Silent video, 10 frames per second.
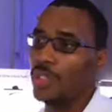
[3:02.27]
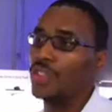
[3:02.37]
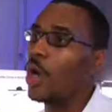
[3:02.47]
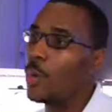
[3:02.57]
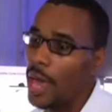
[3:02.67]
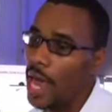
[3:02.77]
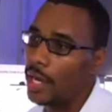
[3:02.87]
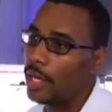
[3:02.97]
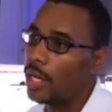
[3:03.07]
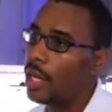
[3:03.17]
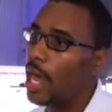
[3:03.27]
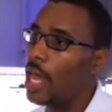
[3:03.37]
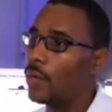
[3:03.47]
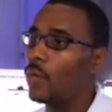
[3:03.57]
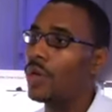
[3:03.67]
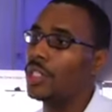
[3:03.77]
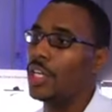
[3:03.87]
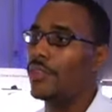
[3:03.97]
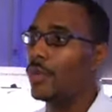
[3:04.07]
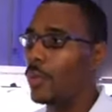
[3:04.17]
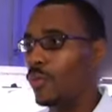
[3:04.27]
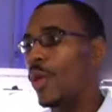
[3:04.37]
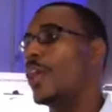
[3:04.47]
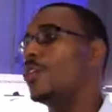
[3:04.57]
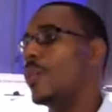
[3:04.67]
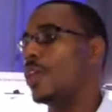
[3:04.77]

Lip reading: been zone batting. And we wanted to give you a brand new